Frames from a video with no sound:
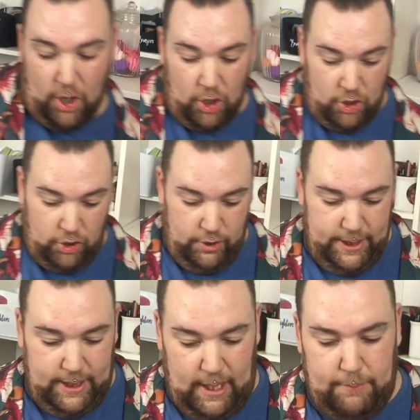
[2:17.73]

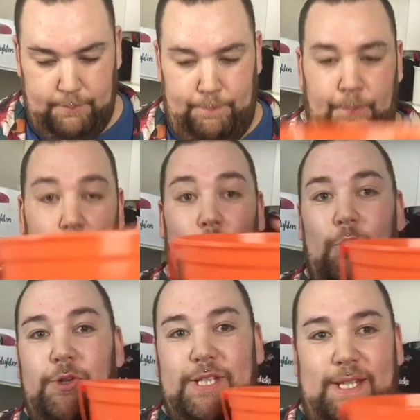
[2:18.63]
I
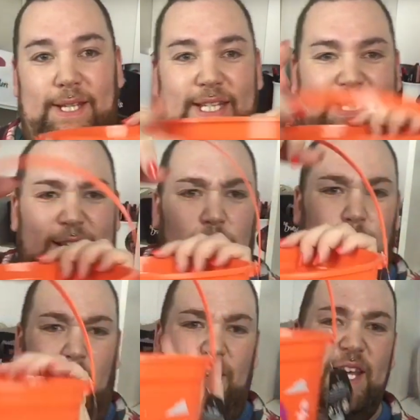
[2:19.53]
bought this little
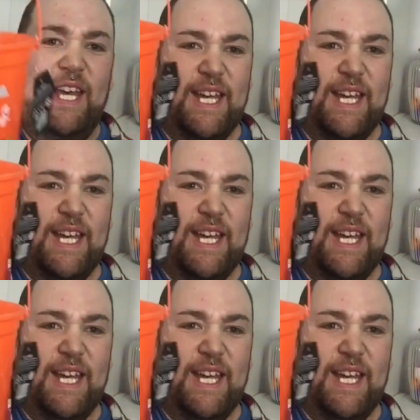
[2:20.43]
one.